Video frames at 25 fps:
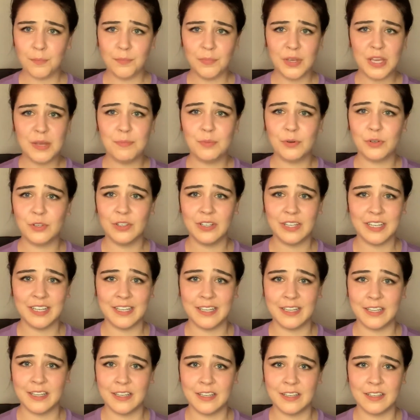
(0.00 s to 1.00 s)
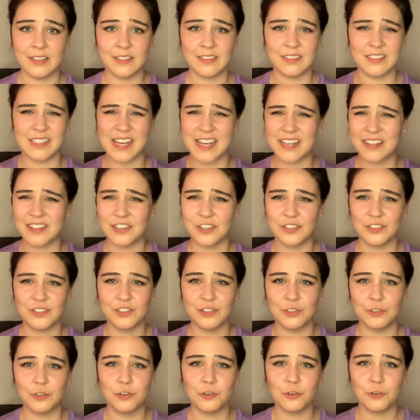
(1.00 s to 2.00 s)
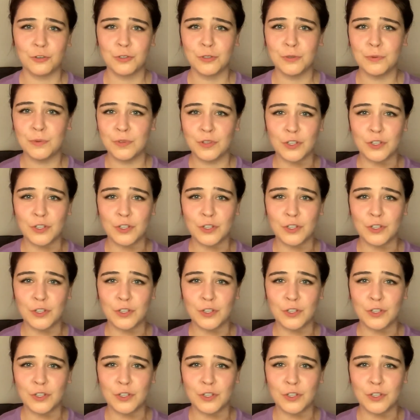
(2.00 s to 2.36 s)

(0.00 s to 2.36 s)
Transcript: People in like their little crew,